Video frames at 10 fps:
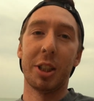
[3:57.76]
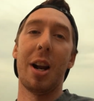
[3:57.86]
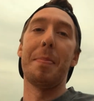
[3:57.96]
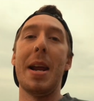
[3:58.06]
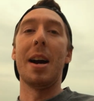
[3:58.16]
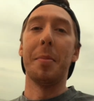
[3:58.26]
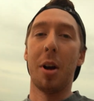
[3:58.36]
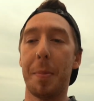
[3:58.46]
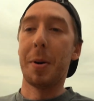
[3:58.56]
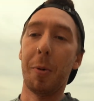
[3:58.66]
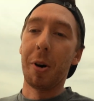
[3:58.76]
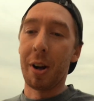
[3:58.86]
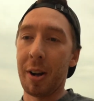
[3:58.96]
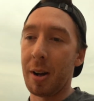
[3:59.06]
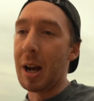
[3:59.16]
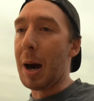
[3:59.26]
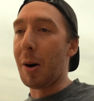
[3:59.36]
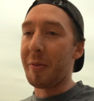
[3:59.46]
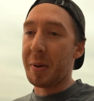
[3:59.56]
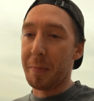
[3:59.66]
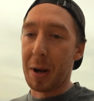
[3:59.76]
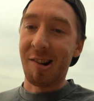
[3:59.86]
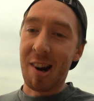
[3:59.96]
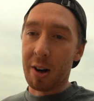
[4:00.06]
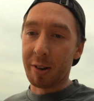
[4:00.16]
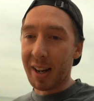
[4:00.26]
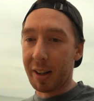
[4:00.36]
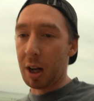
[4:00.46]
suit up now, I'm gonna hop in the water, uh, we'll have a bit of play around. I'll take the